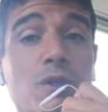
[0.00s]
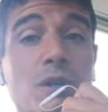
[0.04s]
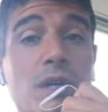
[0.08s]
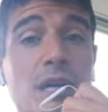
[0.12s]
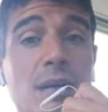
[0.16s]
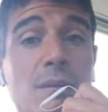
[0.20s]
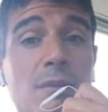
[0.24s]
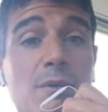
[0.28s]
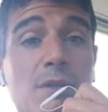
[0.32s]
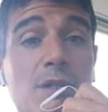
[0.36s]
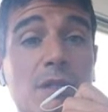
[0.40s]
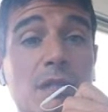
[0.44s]

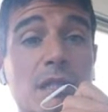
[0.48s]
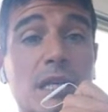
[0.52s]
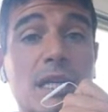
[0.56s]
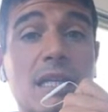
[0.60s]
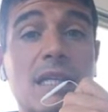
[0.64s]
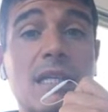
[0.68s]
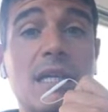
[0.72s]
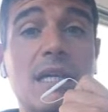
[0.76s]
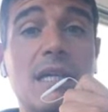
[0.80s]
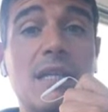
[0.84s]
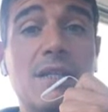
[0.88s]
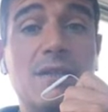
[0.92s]
neighbors,
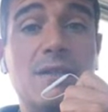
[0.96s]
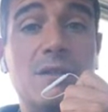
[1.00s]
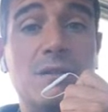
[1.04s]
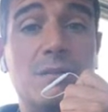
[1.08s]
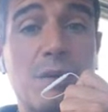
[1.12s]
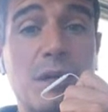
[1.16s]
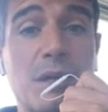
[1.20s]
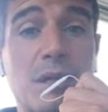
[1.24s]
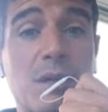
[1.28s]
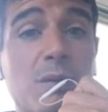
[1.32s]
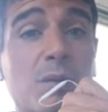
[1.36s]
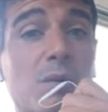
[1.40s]
and then
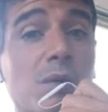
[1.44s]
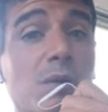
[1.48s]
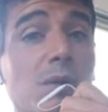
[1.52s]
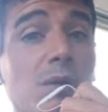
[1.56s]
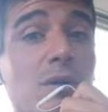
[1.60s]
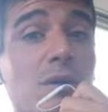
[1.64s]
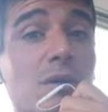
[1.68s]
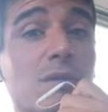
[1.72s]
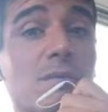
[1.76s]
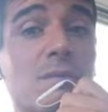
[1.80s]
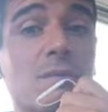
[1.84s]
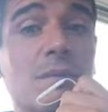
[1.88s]
to spread the
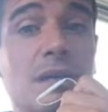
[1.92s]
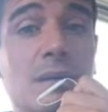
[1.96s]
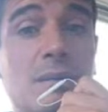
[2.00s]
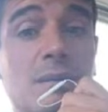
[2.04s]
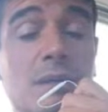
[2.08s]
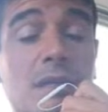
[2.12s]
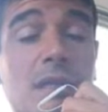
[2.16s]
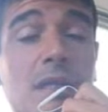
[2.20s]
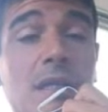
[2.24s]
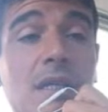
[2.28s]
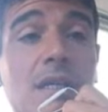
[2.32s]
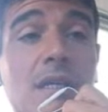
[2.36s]
world
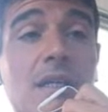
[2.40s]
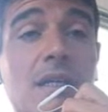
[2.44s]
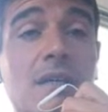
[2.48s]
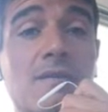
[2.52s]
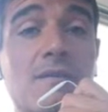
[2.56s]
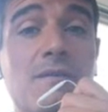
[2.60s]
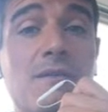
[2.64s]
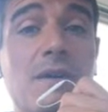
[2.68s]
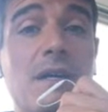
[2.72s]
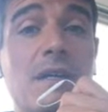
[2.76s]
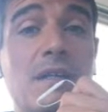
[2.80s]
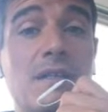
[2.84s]
maybe
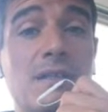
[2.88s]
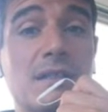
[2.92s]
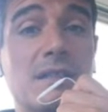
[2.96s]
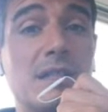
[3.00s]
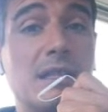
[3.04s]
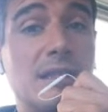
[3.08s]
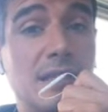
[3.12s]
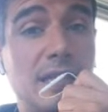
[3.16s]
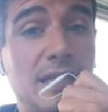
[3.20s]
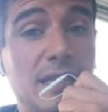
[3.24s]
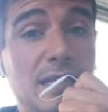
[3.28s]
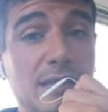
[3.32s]

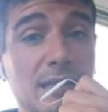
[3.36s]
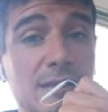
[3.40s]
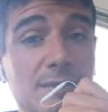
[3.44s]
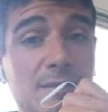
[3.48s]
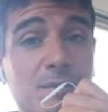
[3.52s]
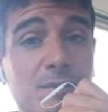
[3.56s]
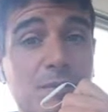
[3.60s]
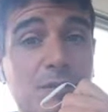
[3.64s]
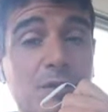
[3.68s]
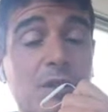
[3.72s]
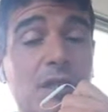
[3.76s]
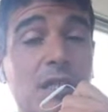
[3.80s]
farther than that.
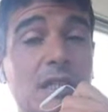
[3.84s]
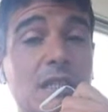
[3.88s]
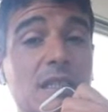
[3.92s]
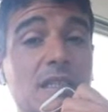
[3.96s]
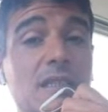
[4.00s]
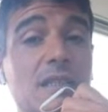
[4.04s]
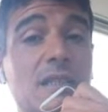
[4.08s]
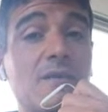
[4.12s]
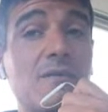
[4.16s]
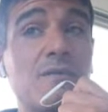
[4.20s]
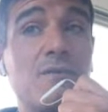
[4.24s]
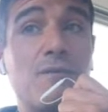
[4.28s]
So
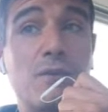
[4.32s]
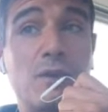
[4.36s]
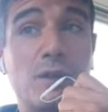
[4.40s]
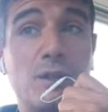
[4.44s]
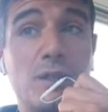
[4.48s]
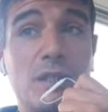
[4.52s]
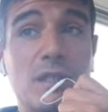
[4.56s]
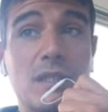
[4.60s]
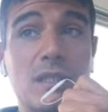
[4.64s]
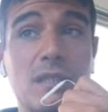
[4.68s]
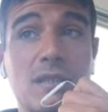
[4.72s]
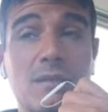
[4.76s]
that's the
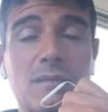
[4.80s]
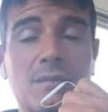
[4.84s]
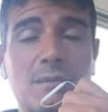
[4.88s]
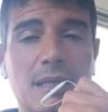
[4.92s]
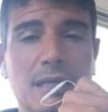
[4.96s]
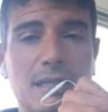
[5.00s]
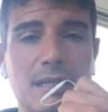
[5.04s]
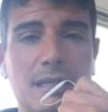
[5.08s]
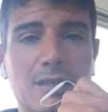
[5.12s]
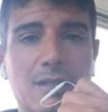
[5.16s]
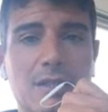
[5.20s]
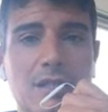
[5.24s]
first
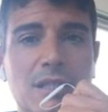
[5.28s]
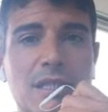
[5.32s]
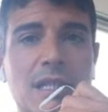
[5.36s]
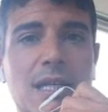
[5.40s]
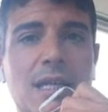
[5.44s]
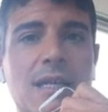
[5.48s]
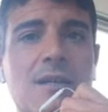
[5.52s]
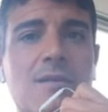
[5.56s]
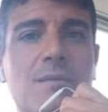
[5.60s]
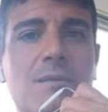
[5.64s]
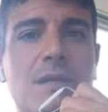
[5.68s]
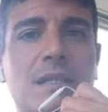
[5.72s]
message. The
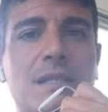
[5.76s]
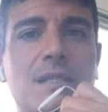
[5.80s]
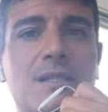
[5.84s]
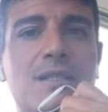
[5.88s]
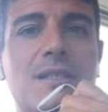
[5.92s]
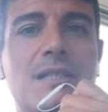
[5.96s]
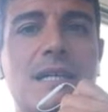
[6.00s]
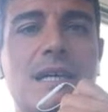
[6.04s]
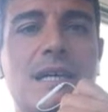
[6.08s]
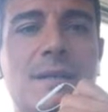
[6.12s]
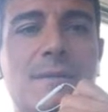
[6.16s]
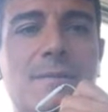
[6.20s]
second
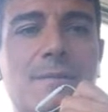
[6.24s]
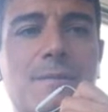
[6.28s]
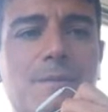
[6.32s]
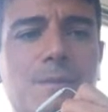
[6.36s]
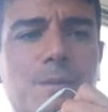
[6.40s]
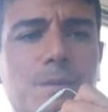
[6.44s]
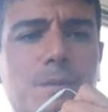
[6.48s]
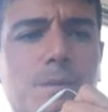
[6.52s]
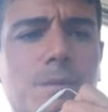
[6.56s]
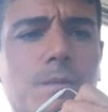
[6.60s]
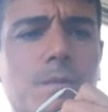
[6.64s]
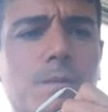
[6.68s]
message is that
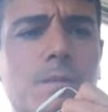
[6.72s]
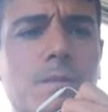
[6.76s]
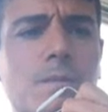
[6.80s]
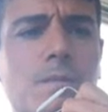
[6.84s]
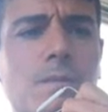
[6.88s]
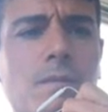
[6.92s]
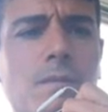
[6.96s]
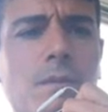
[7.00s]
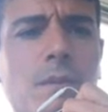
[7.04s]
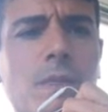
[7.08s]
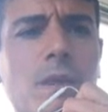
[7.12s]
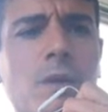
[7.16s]

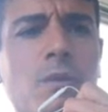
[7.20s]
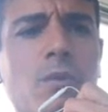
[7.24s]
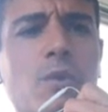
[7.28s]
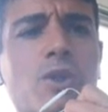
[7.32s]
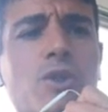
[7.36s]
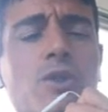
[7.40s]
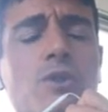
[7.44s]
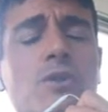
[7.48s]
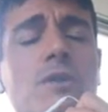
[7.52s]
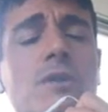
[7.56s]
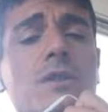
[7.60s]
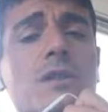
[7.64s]

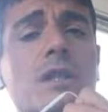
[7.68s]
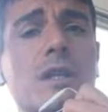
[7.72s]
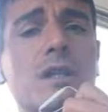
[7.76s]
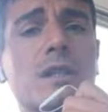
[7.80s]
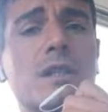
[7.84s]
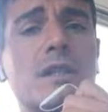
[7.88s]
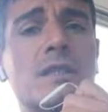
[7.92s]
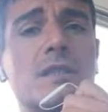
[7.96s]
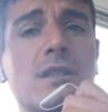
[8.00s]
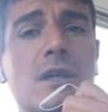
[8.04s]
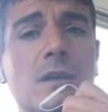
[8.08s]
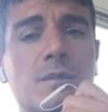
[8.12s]
we should
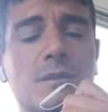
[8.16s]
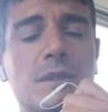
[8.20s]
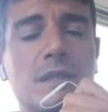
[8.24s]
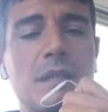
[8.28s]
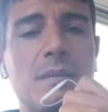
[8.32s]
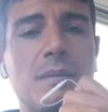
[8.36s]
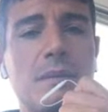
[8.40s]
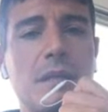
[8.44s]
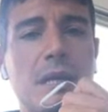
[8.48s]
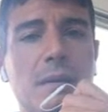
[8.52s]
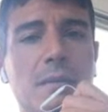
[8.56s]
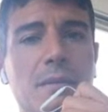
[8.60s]
not stop
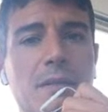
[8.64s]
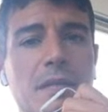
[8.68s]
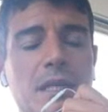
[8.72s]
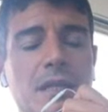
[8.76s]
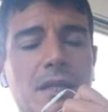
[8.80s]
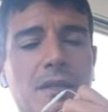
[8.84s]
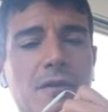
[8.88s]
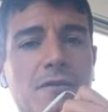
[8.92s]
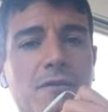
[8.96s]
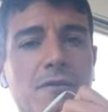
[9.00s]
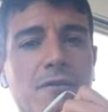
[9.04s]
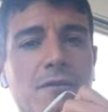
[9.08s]

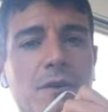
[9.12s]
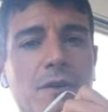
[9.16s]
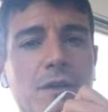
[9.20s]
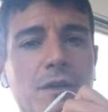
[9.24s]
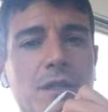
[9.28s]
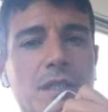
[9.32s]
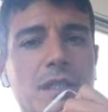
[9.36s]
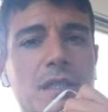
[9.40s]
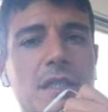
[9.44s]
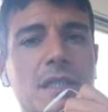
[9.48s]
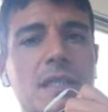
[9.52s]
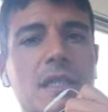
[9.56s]
sometimes at the
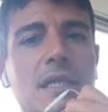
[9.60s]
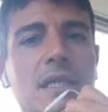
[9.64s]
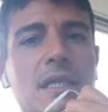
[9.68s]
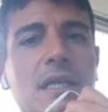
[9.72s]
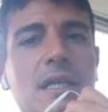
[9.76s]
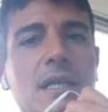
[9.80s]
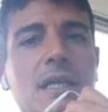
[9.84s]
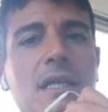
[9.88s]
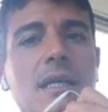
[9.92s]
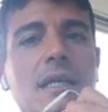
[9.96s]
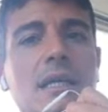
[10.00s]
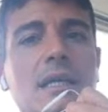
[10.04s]
first
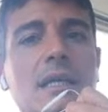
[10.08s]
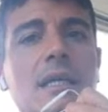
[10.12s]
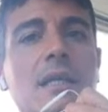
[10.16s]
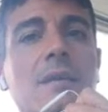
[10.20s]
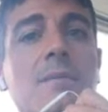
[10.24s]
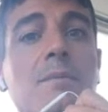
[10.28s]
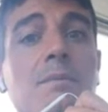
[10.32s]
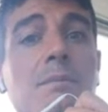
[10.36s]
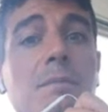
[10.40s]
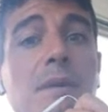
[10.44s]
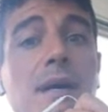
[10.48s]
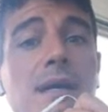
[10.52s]

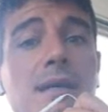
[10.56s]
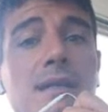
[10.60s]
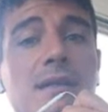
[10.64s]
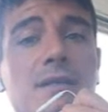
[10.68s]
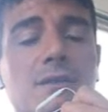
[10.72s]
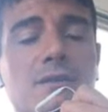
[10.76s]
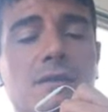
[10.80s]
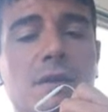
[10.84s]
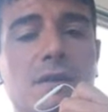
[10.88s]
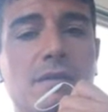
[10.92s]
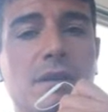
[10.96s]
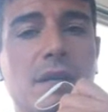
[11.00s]

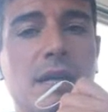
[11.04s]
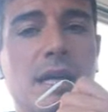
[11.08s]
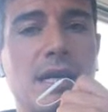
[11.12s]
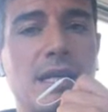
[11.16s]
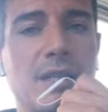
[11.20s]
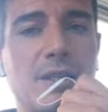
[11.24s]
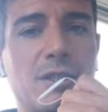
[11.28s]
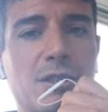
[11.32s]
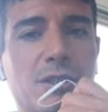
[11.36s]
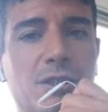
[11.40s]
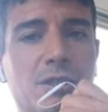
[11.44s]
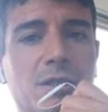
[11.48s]
impact of our
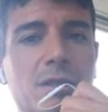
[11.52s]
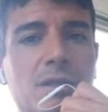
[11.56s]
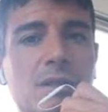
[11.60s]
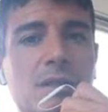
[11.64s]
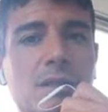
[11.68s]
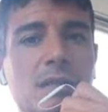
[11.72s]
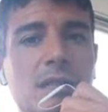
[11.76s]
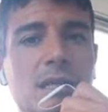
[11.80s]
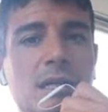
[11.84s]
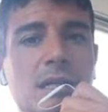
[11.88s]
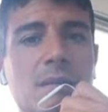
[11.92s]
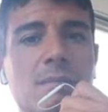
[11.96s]

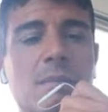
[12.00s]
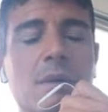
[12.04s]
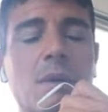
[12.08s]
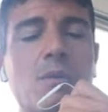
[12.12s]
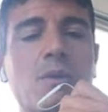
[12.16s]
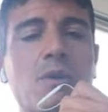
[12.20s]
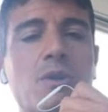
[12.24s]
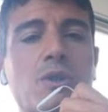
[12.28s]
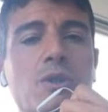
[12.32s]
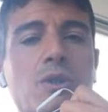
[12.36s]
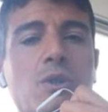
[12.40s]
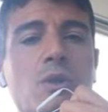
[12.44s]
action,
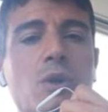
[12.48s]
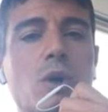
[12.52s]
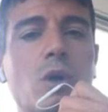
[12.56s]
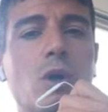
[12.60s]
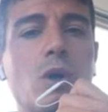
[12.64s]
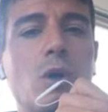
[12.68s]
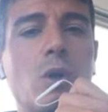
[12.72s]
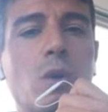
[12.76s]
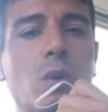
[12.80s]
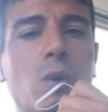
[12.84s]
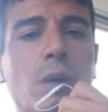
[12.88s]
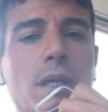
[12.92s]
but we should
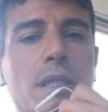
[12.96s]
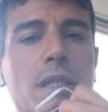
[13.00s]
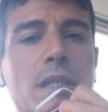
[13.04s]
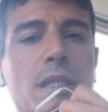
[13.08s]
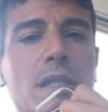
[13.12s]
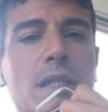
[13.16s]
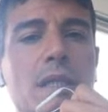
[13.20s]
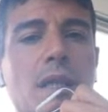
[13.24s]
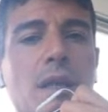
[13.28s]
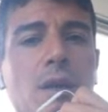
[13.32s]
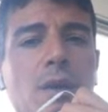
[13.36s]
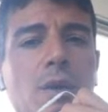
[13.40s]

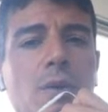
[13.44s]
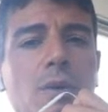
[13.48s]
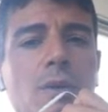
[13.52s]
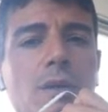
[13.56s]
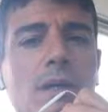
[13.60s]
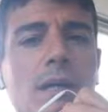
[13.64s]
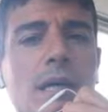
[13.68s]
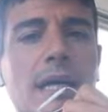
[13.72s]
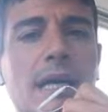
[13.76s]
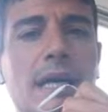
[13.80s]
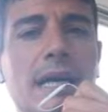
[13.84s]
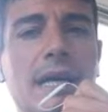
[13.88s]
always
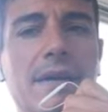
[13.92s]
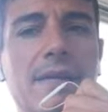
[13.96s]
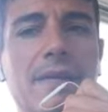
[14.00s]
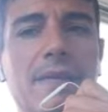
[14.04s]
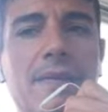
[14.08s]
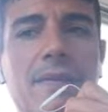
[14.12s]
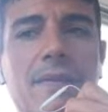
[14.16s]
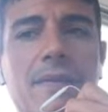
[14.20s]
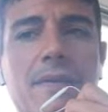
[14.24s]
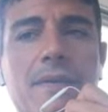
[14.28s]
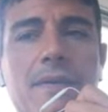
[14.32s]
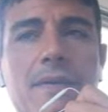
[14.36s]
look
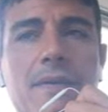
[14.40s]
at